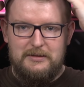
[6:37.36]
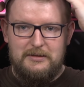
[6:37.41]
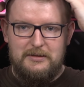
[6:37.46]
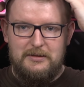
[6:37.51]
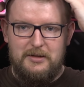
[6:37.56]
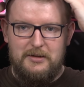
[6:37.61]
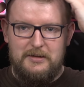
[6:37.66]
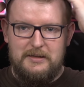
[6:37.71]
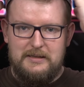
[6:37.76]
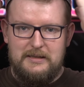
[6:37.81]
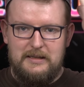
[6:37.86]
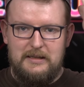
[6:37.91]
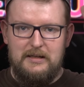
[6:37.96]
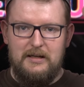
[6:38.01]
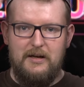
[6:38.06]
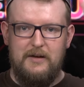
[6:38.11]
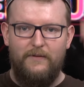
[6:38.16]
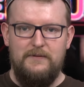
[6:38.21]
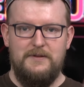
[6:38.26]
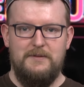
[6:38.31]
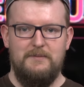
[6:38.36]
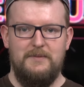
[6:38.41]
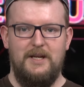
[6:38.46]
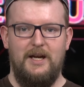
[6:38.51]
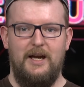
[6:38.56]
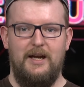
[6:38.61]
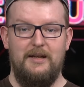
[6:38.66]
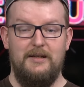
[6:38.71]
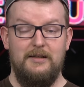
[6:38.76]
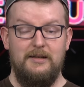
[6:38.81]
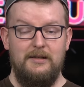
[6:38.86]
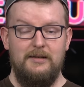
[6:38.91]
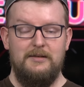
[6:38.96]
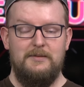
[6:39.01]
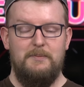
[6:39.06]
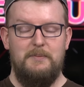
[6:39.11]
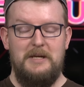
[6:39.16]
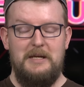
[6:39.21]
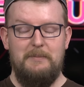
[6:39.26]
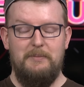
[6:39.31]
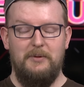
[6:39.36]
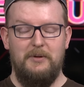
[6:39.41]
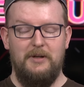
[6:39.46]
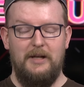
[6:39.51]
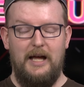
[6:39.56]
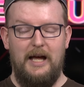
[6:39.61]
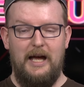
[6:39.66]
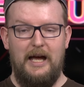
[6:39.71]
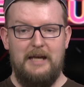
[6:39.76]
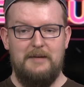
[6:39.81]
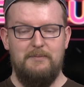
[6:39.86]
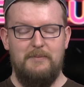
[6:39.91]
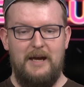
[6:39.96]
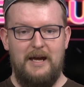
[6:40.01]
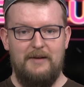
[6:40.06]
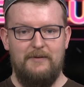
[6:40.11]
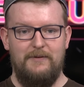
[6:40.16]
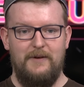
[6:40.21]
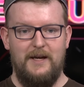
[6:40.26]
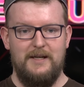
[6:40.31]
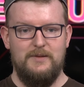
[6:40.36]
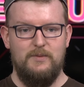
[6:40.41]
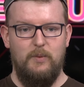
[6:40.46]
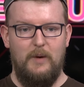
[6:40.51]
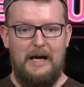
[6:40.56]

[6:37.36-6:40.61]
courtesy of some kind people at MagFest.